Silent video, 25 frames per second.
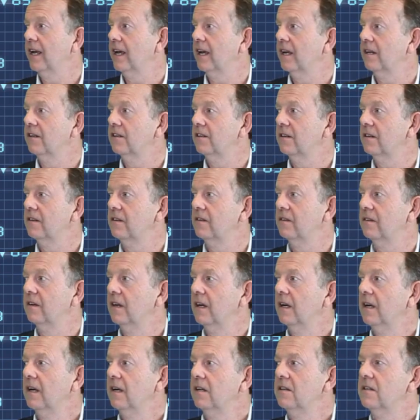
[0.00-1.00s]
can. She's
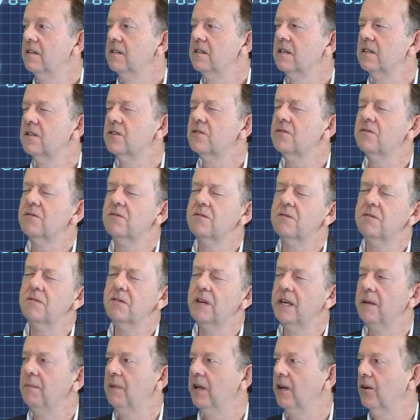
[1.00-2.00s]

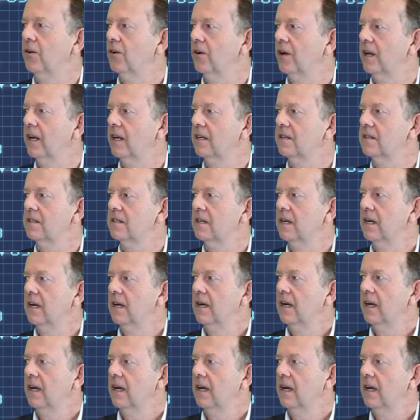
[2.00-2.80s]
extremely good at